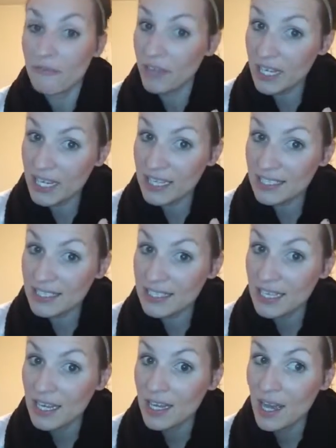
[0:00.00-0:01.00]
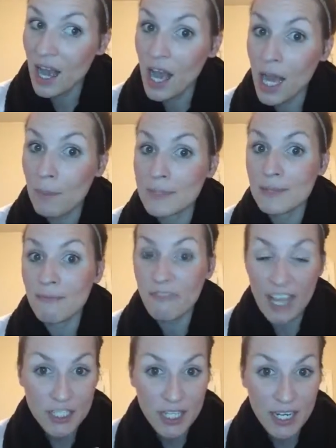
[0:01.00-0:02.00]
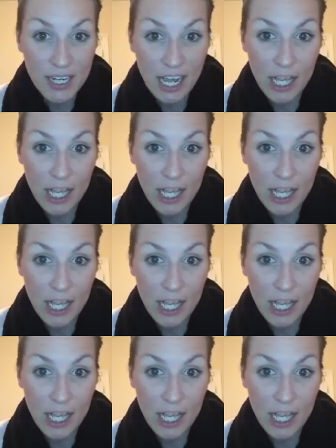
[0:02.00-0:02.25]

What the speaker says: fitness, some fashion.